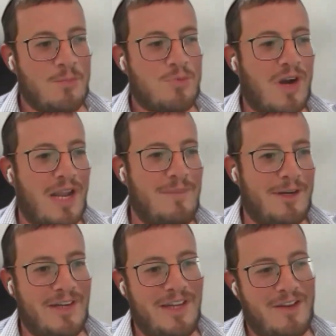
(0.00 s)

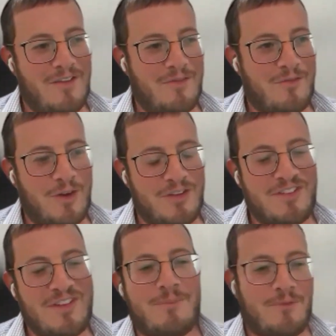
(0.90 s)
primary first
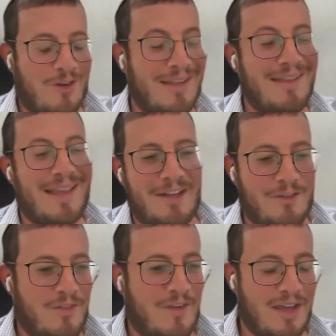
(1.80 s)
stop for a lot
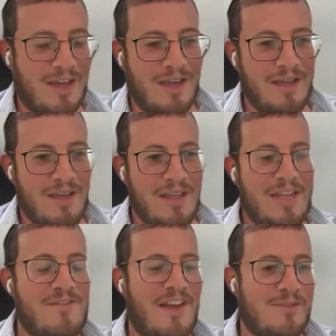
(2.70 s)
of
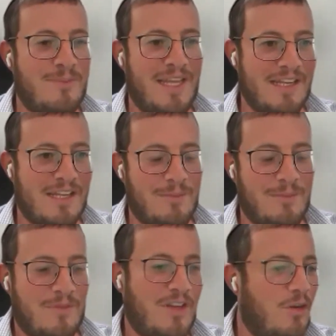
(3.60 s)
investment income.